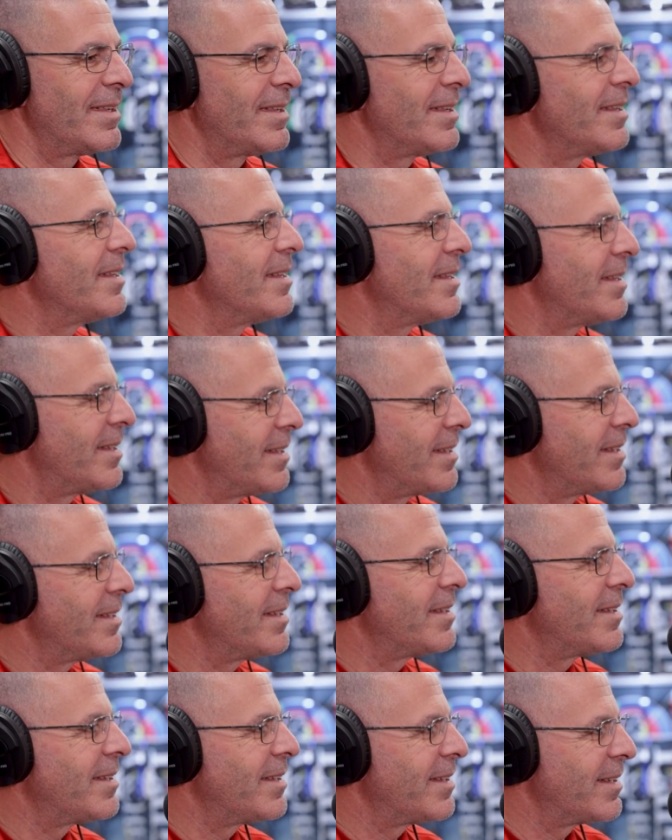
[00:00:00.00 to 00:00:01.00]
came to me,
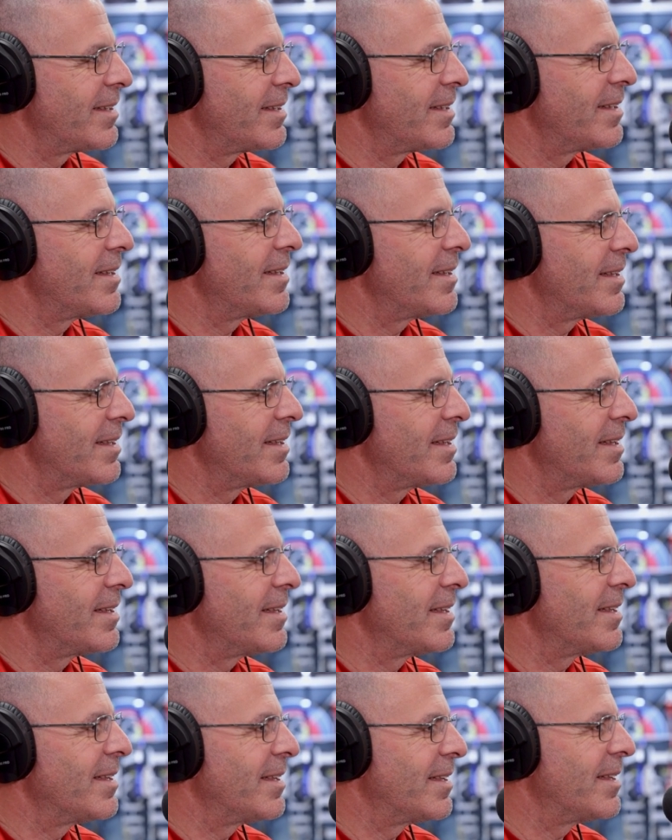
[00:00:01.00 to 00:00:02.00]
which is how I kind of
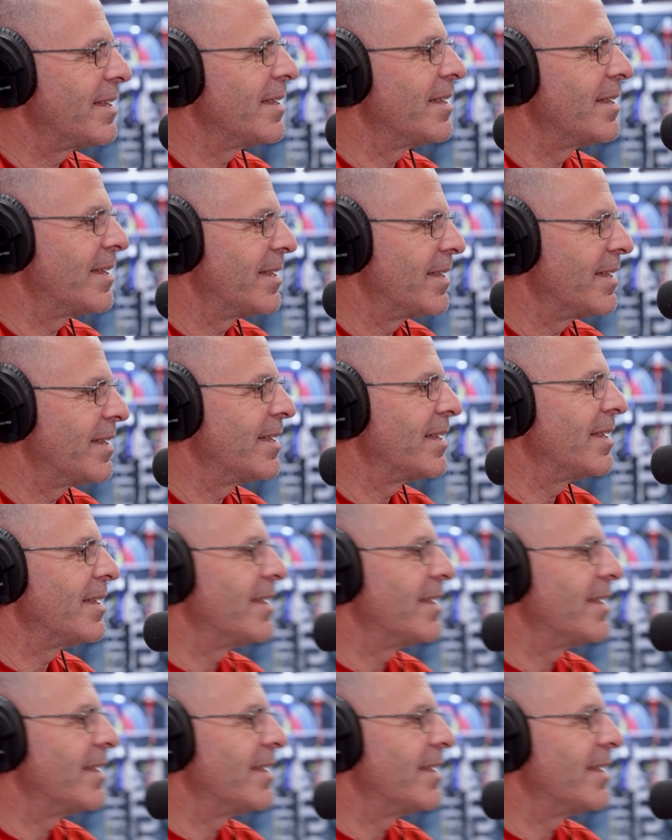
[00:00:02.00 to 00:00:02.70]
asked for them to come out of the